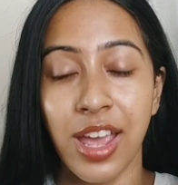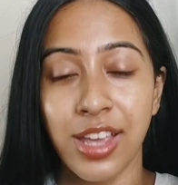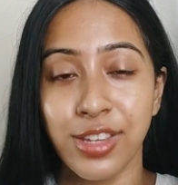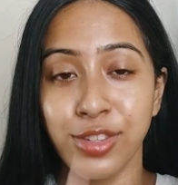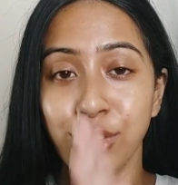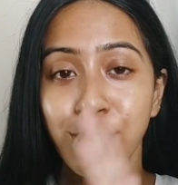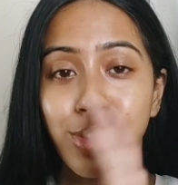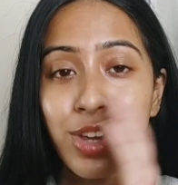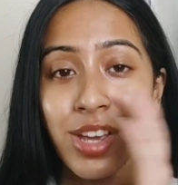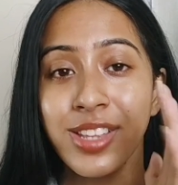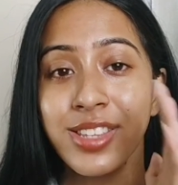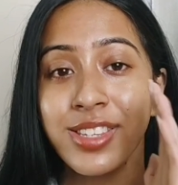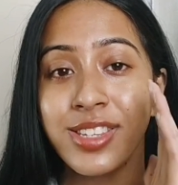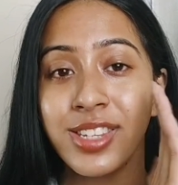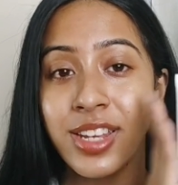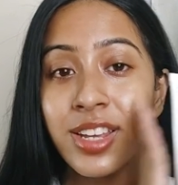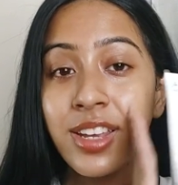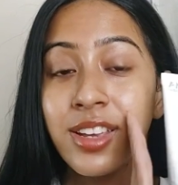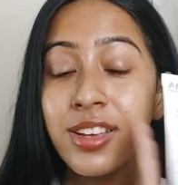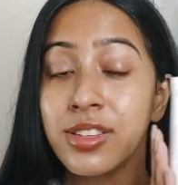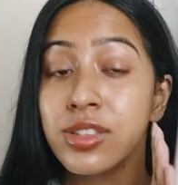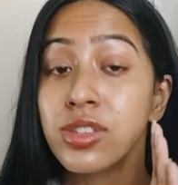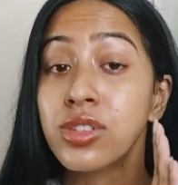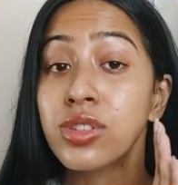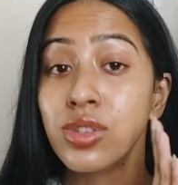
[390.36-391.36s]
as you can
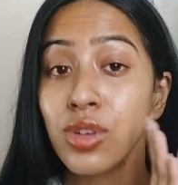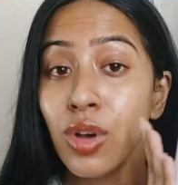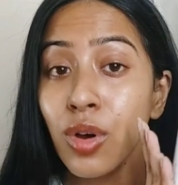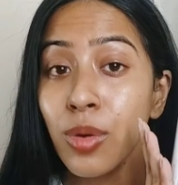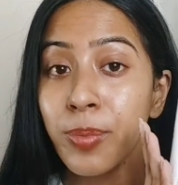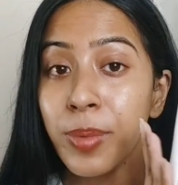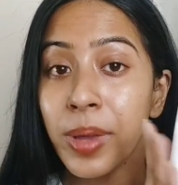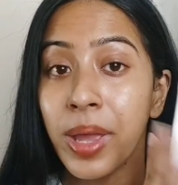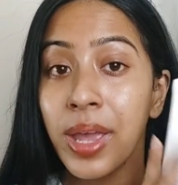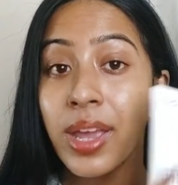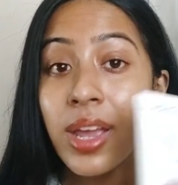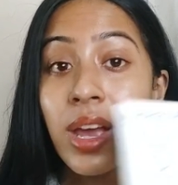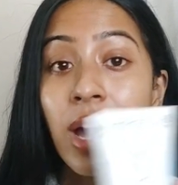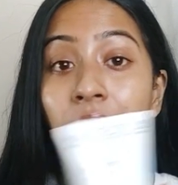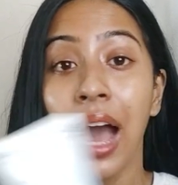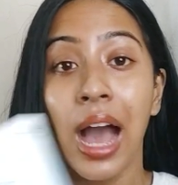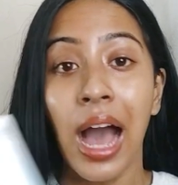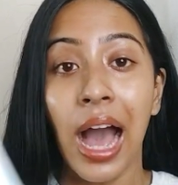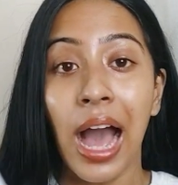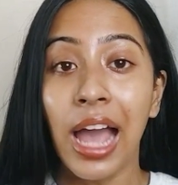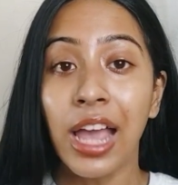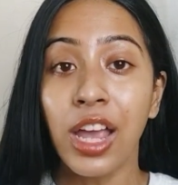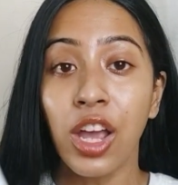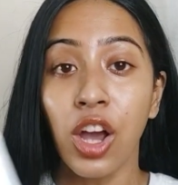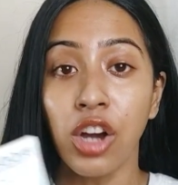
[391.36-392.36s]
see, it's so big.
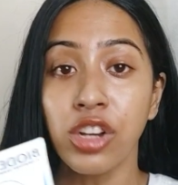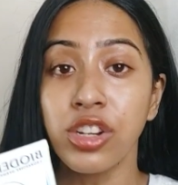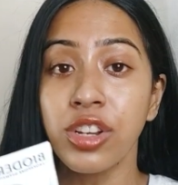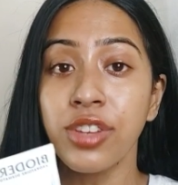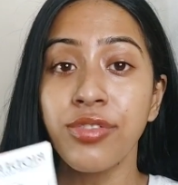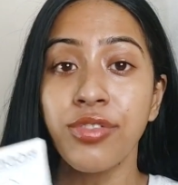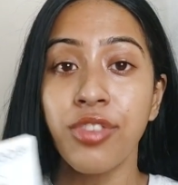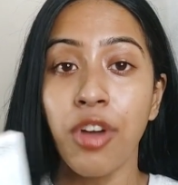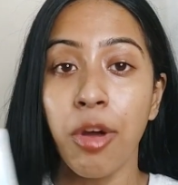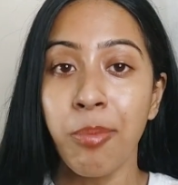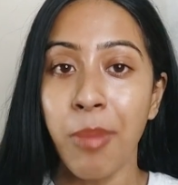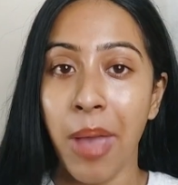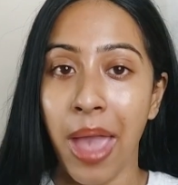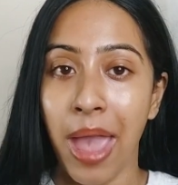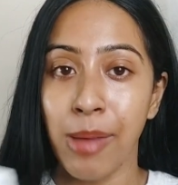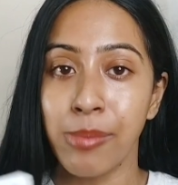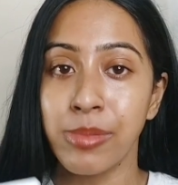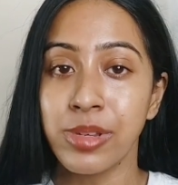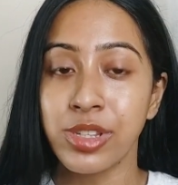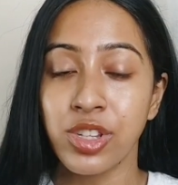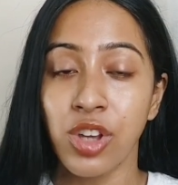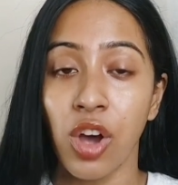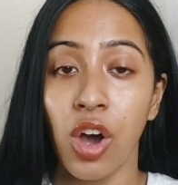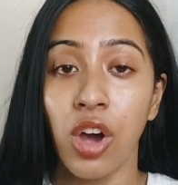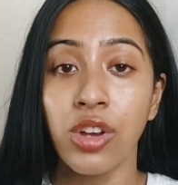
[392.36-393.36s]
I got it from
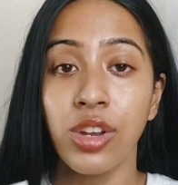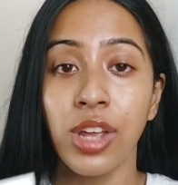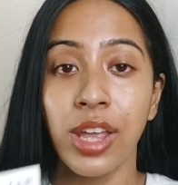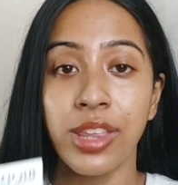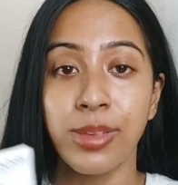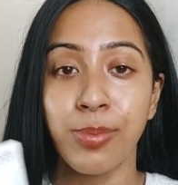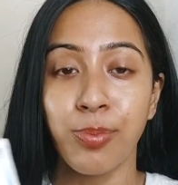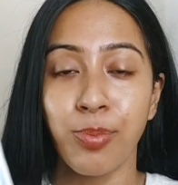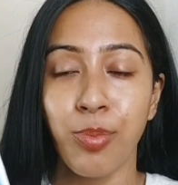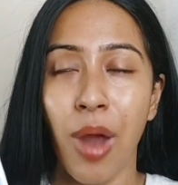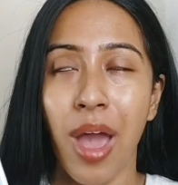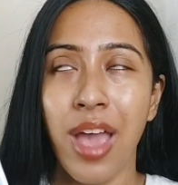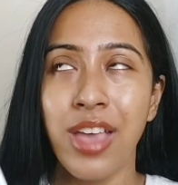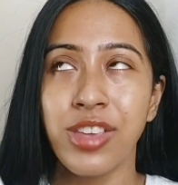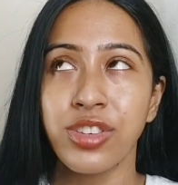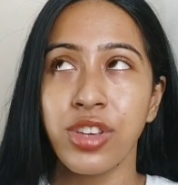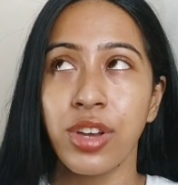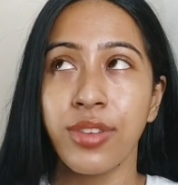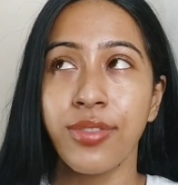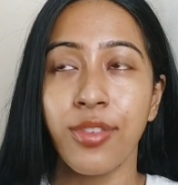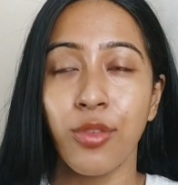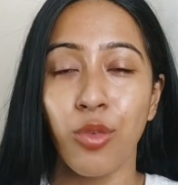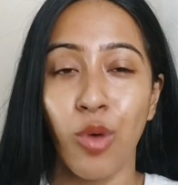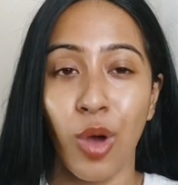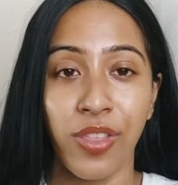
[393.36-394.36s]
Amazon at the price
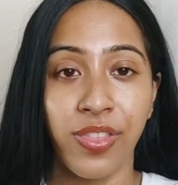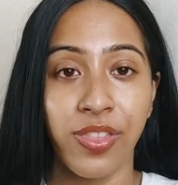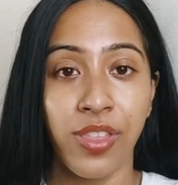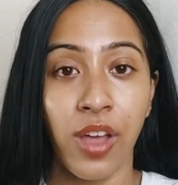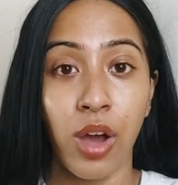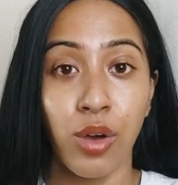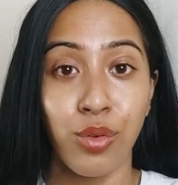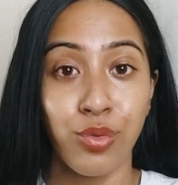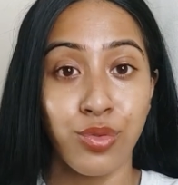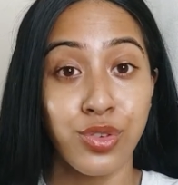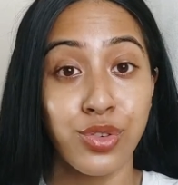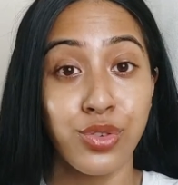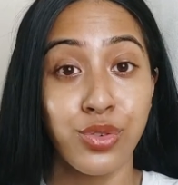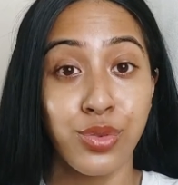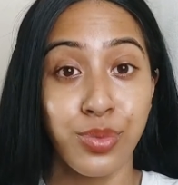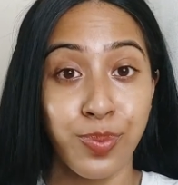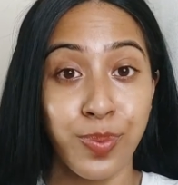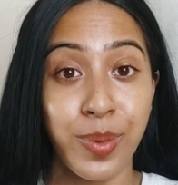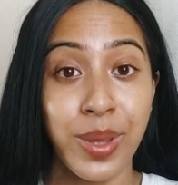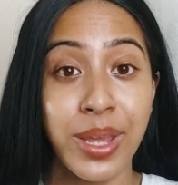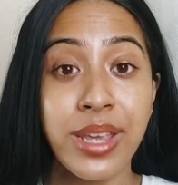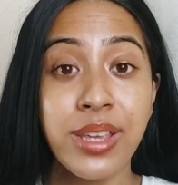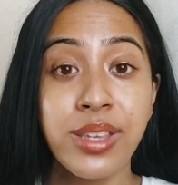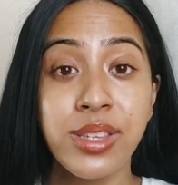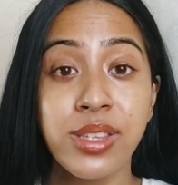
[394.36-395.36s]
of 1000
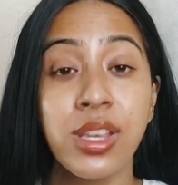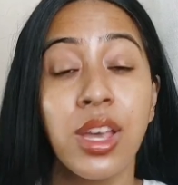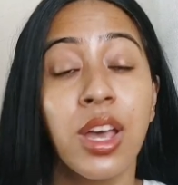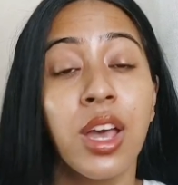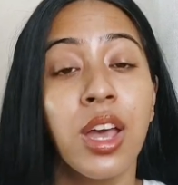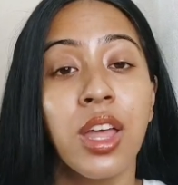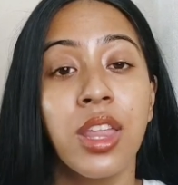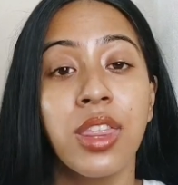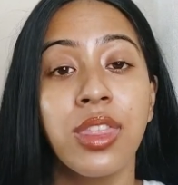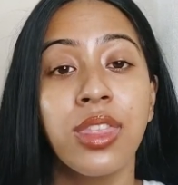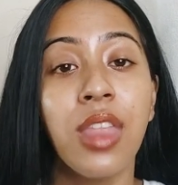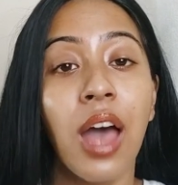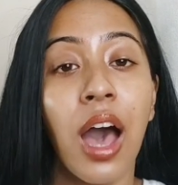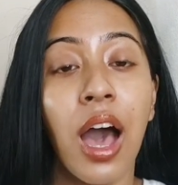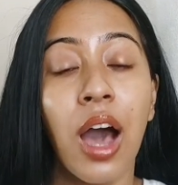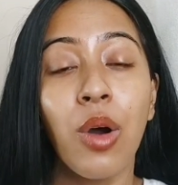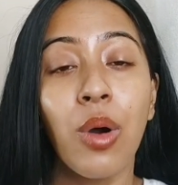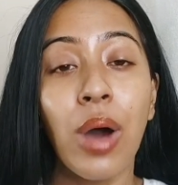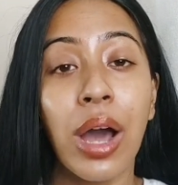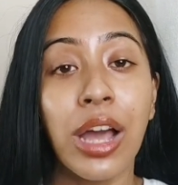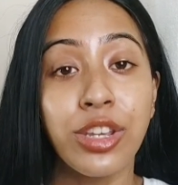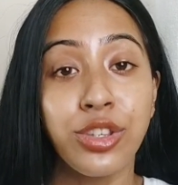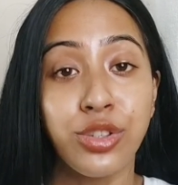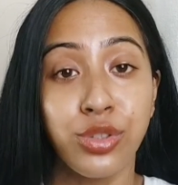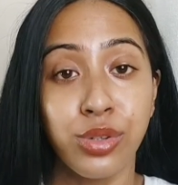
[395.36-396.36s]
rupees.
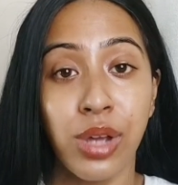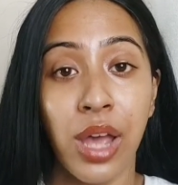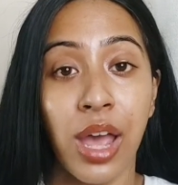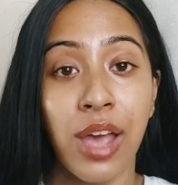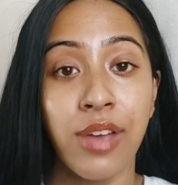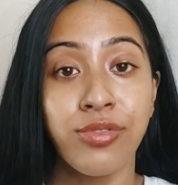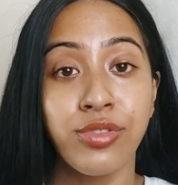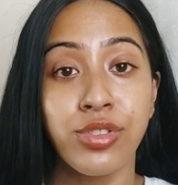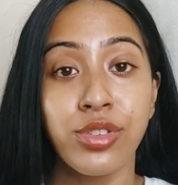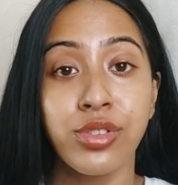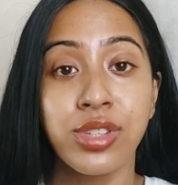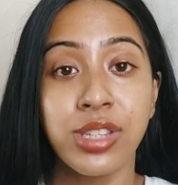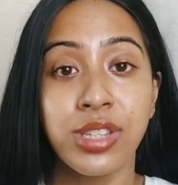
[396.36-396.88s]
Now I do have to